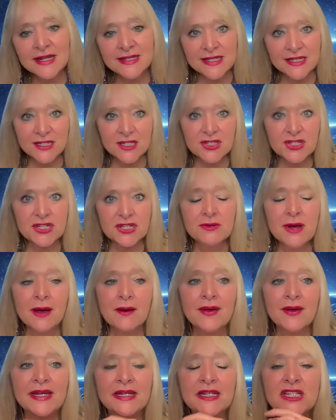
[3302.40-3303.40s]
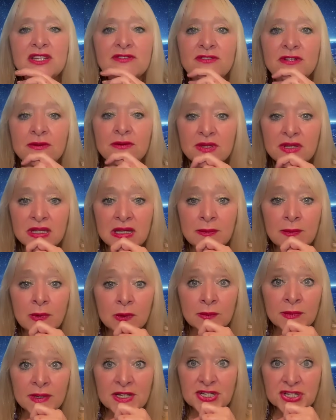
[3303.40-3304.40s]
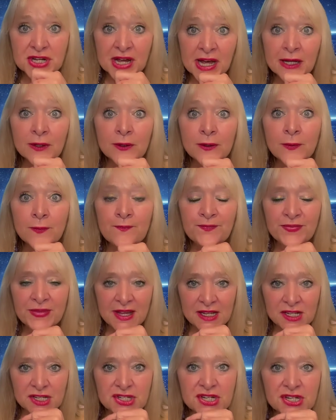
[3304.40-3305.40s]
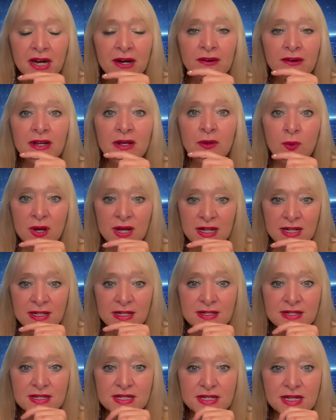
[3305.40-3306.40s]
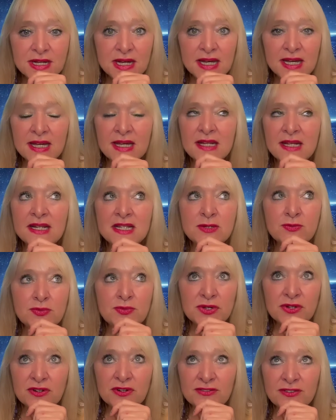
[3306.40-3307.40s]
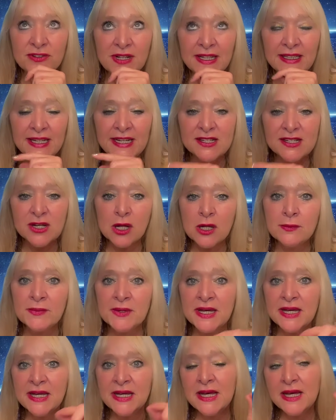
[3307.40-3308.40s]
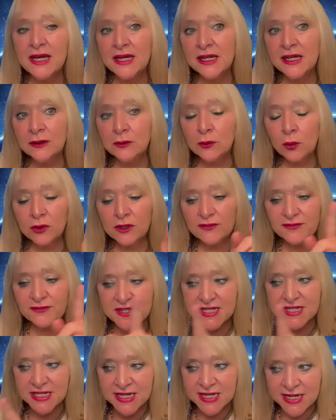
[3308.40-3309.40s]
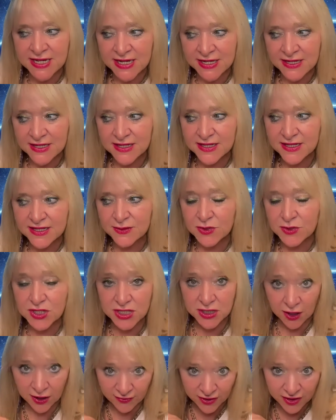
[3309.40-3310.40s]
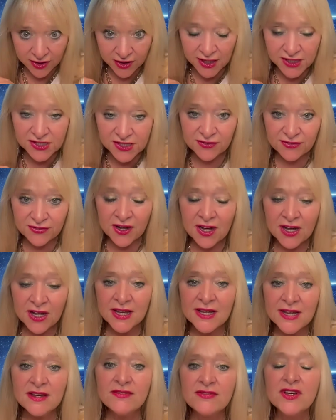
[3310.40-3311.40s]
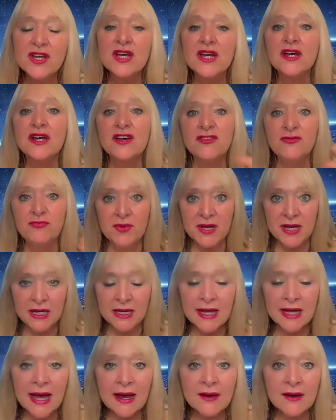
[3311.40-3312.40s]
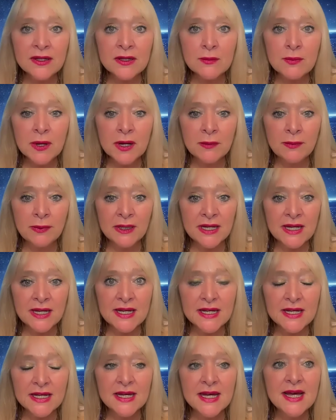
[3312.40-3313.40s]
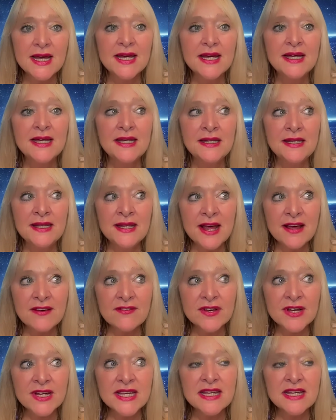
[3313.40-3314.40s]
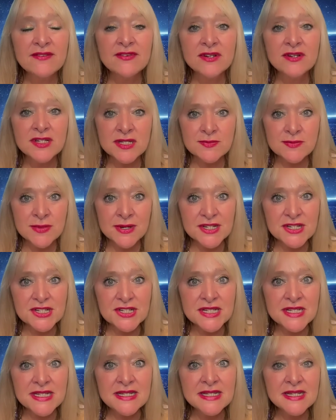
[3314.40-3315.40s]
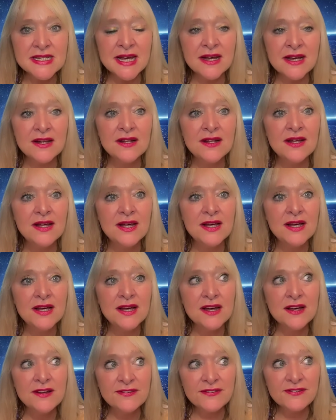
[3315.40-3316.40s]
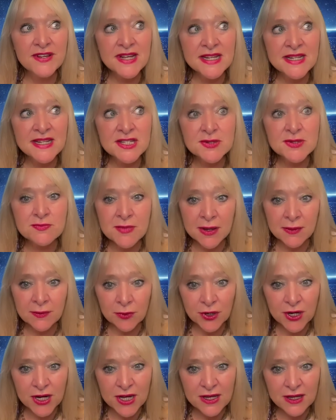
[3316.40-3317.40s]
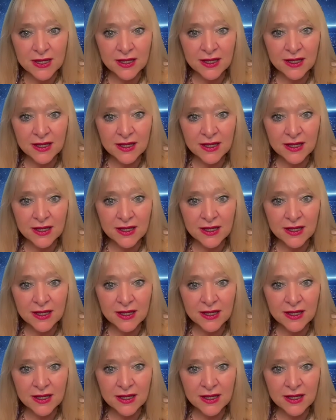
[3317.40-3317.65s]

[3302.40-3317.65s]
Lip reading: I did a 2-hour interview with him on my channel, Jerry Wills. It is beautiful. And he told me in all of his years, which is over 35, of being out in the public, he'd never given as much detail of his memory